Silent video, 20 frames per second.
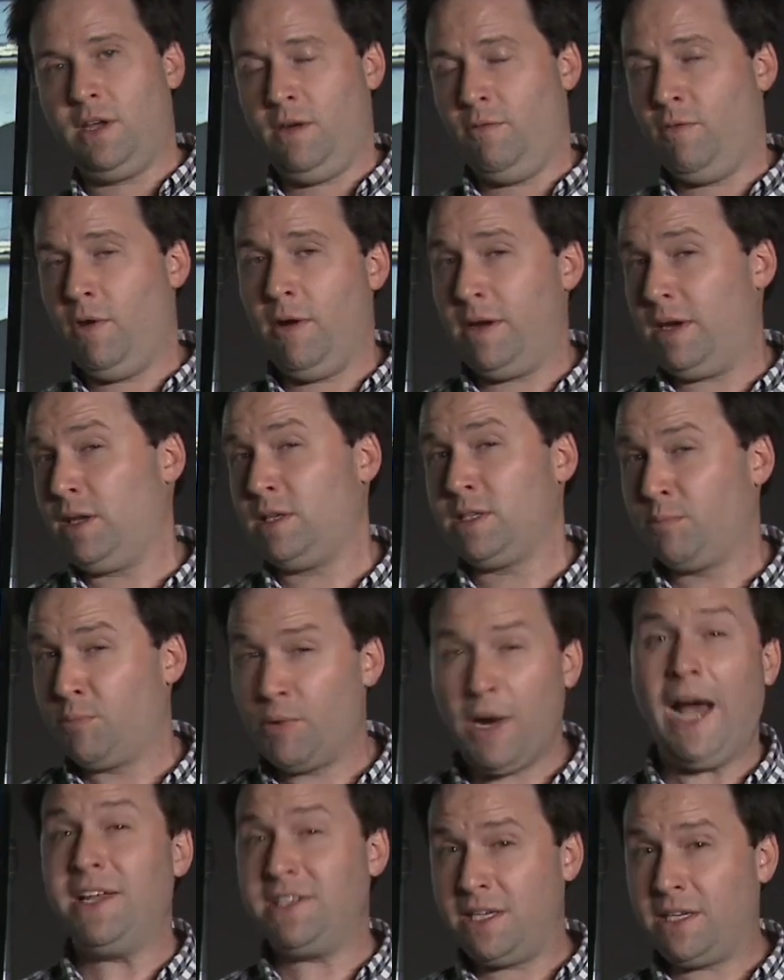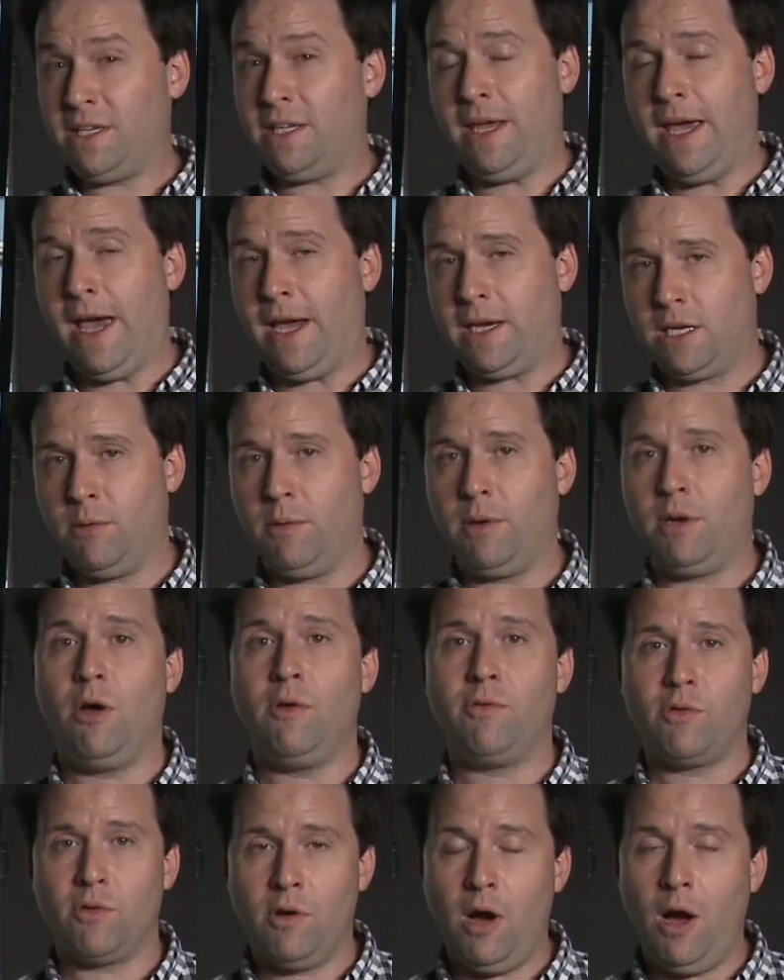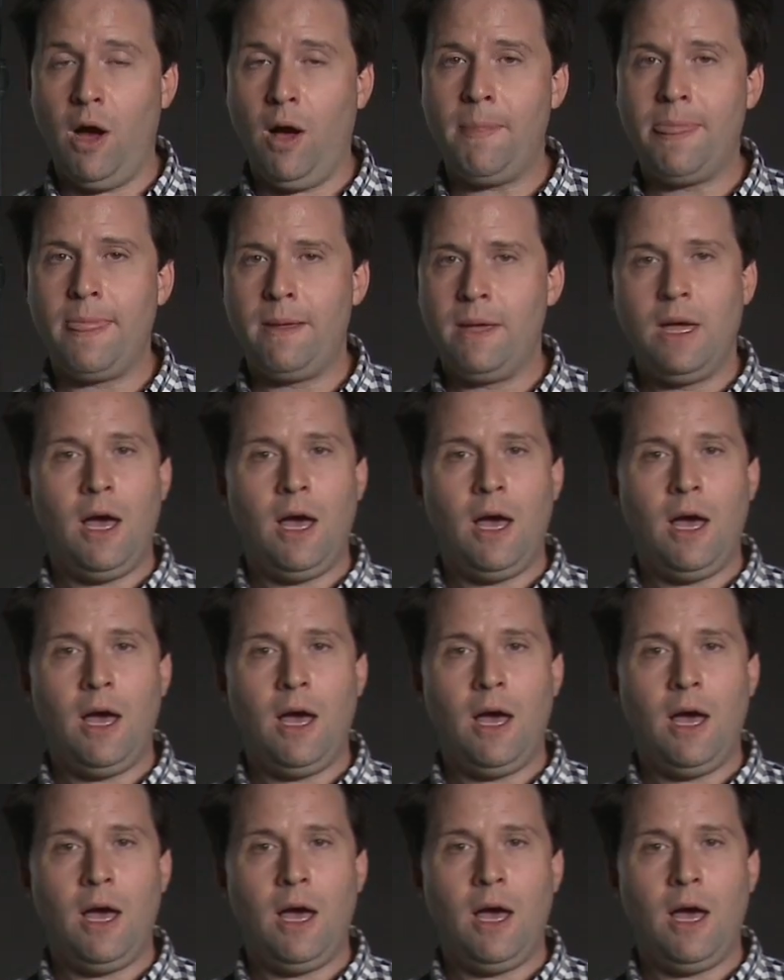and very surprisingly accurate overall.